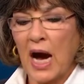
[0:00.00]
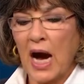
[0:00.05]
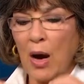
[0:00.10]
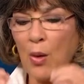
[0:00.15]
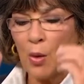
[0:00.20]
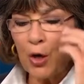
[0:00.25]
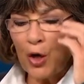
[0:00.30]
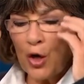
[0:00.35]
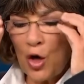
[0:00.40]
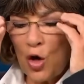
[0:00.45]
I
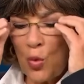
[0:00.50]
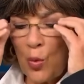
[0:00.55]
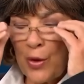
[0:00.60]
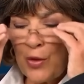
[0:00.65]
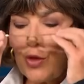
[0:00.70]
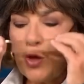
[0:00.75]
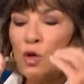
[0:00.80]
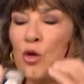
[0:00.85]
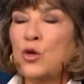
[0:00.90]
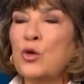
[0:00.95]
want to know
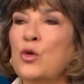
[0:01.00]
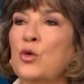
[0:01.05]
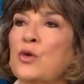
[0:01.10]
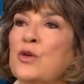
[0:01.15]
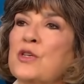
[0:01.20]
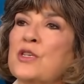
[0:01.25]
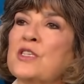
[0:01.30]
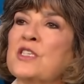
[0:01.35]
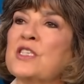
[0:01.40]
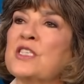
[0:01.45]
whether you
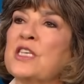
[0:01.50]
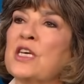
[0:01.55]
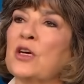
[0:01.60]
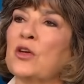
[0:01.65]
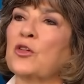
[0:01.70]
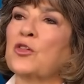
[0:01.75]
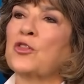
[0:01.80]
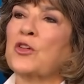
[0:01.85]
still